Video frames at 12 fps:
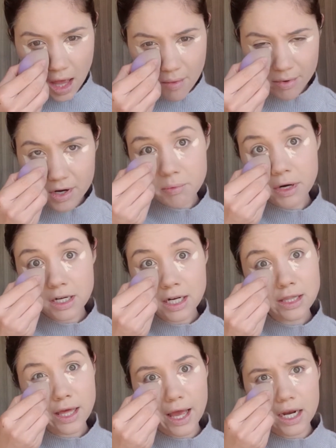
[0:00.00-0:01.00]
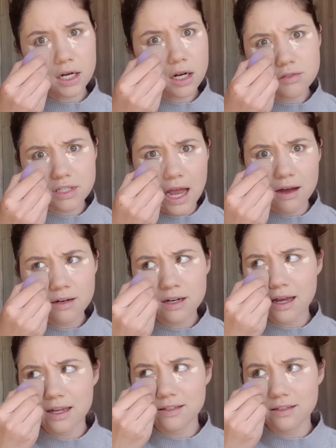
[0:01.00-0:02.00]
but apparently they had closed down and
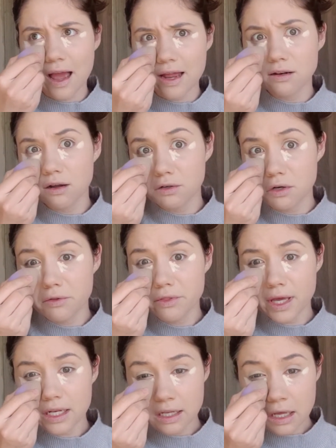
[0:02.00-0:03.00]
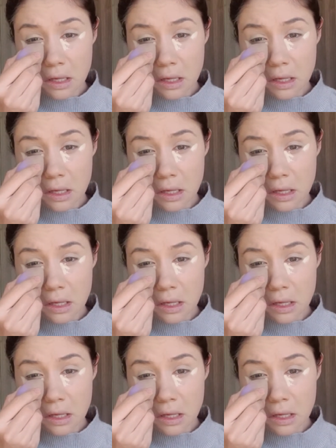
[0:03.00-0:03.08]
I had not known that.